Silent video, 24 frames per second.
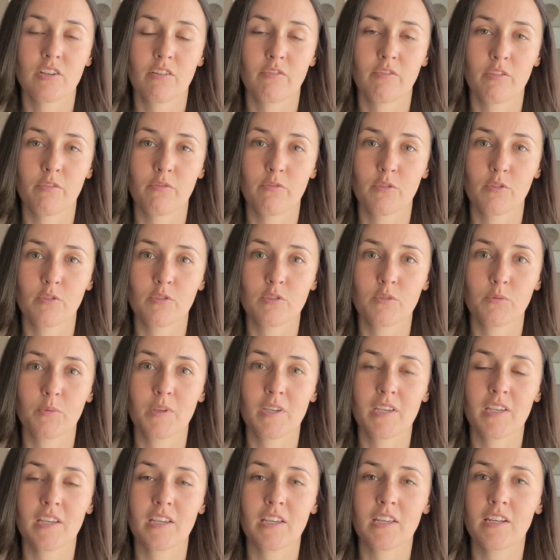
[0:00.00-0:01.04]
of the foods we
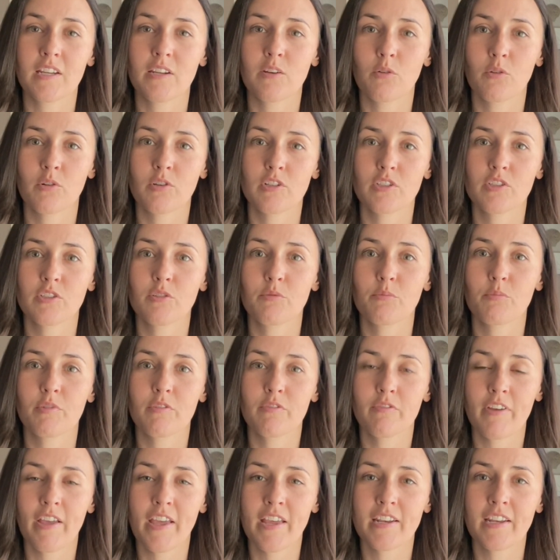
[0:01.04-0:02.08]
eat in order to
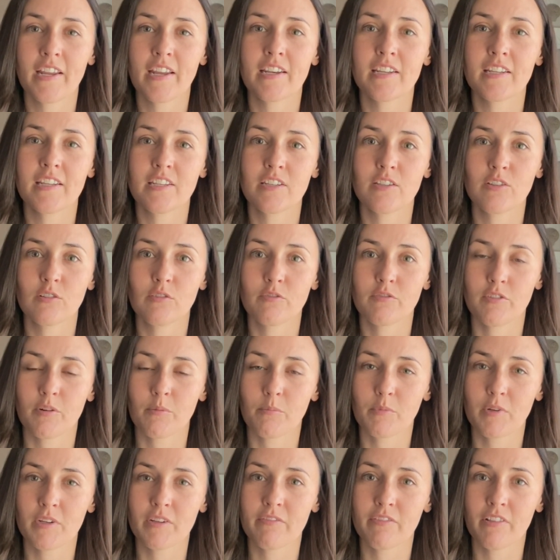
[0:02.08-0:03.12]
prevent and heal from
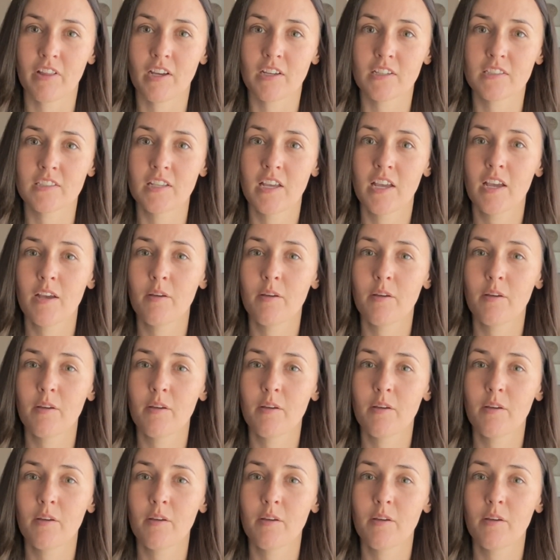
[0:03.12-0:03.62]
reflux,